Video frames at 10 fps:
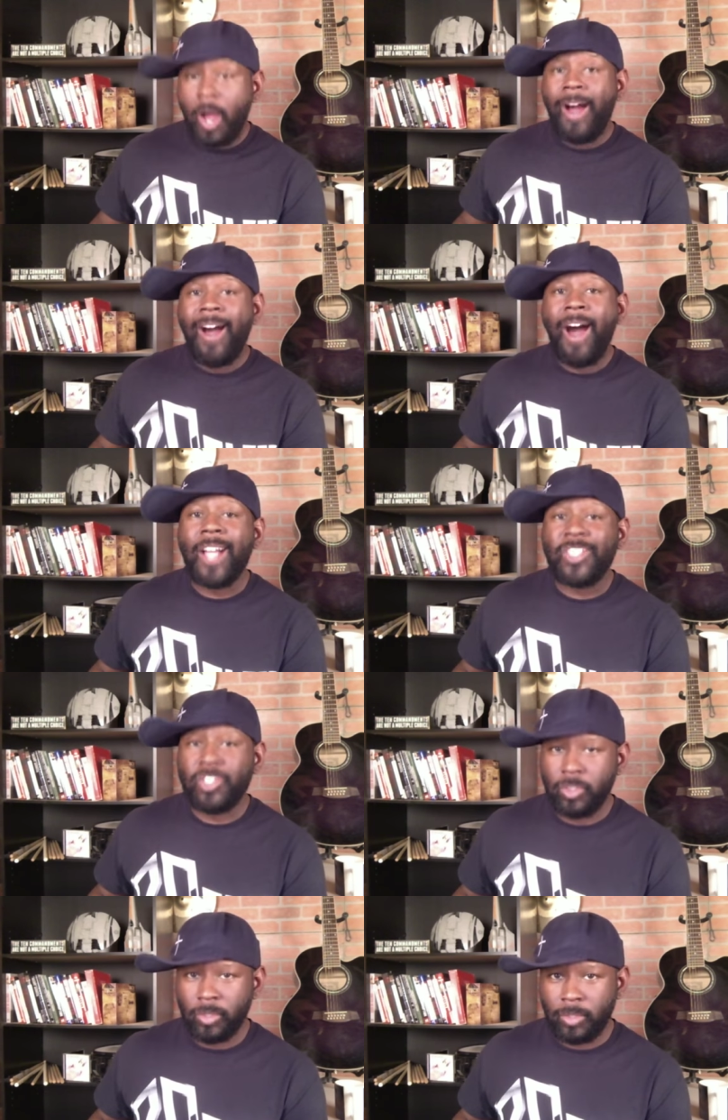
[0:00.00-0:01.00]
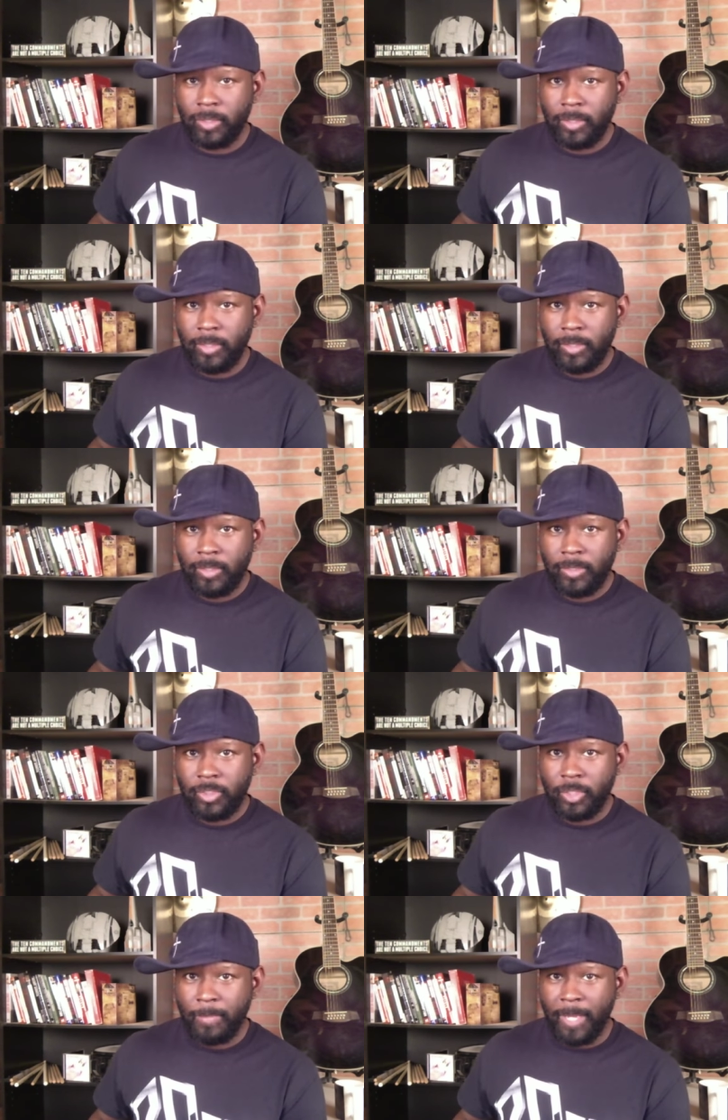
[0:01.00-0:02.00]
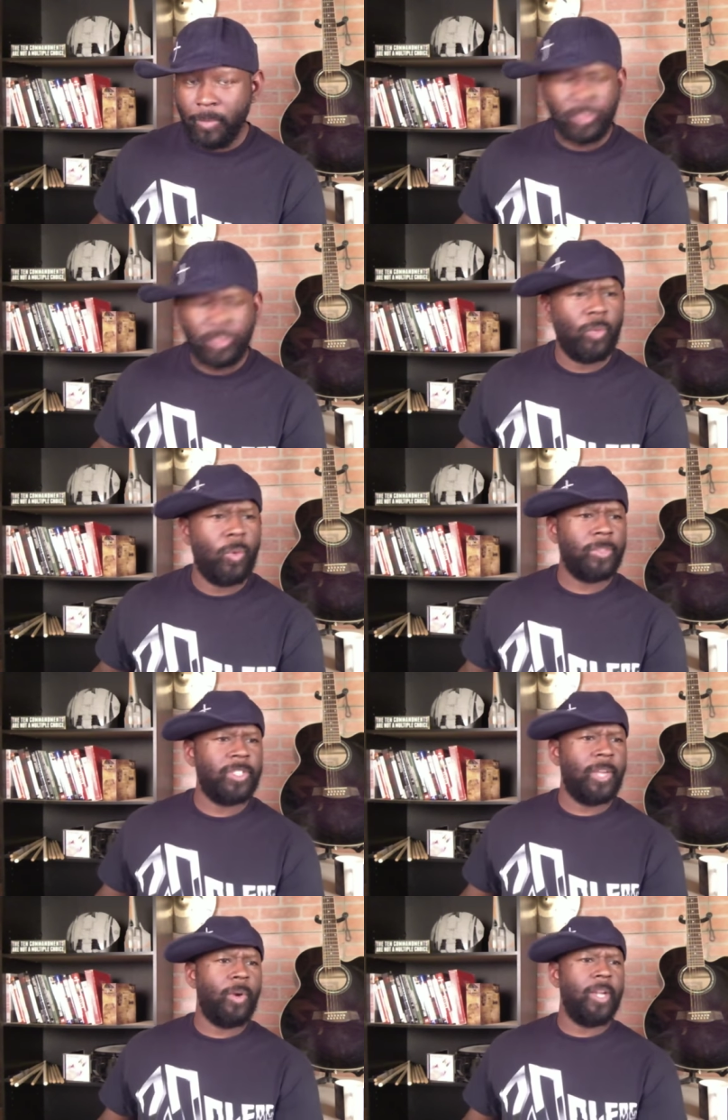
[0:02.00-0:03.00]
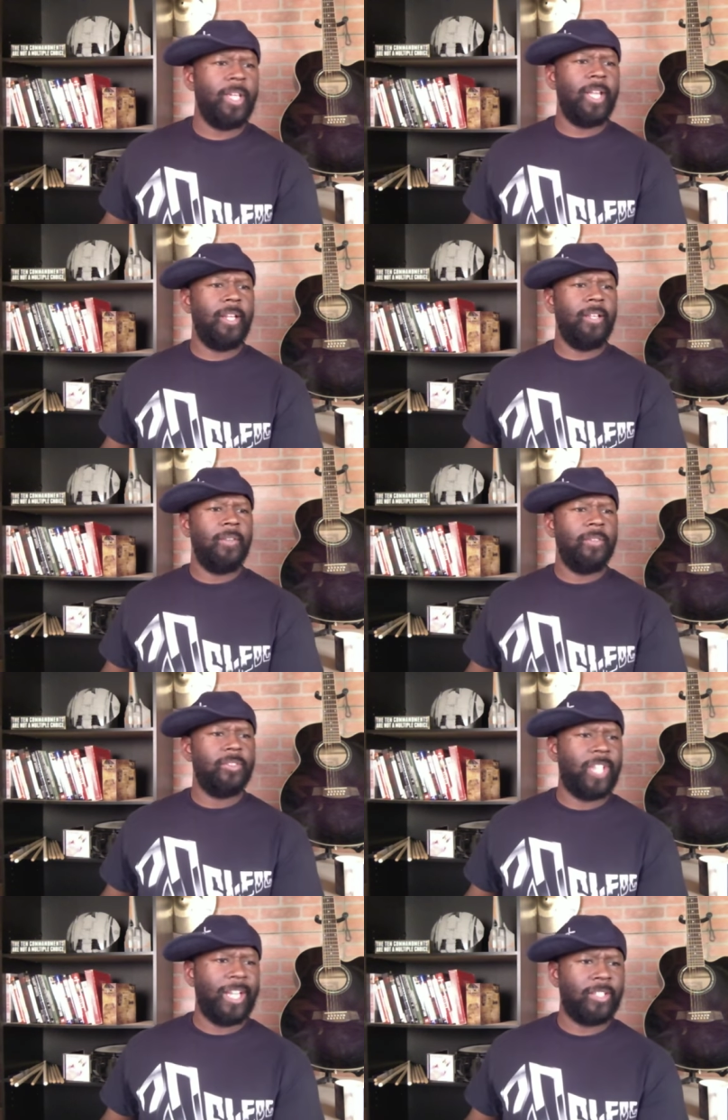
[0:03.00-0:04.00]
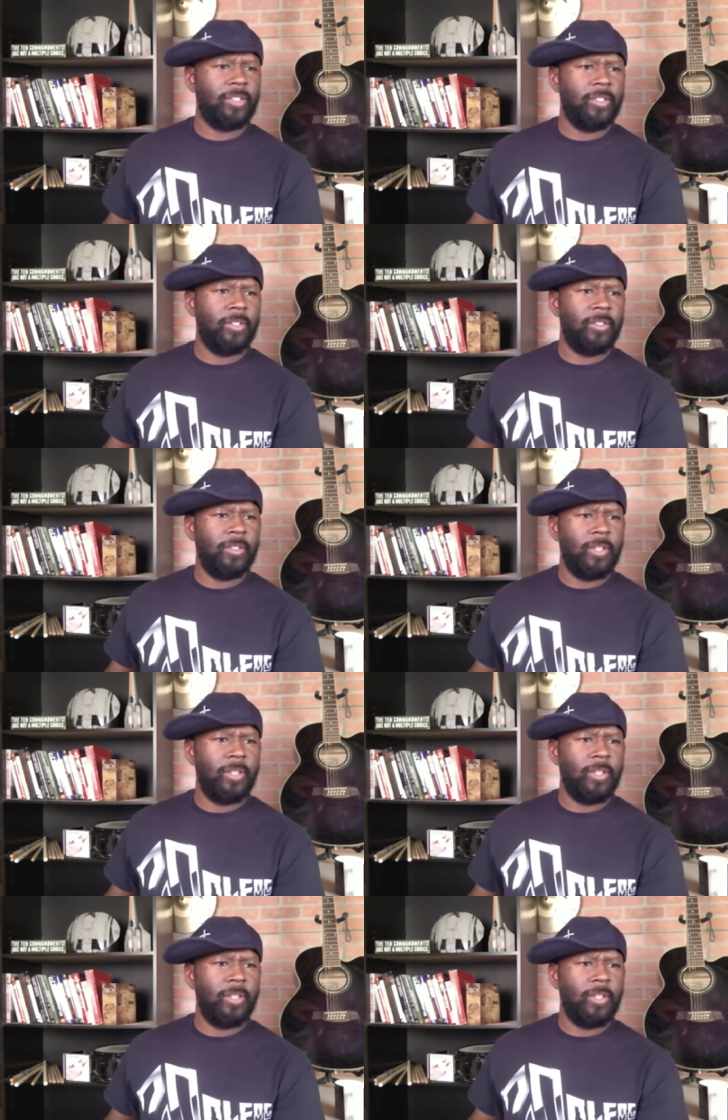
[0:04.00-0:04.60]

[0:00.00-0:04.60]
hostile to me. What's the what's that word again? Te- ectos.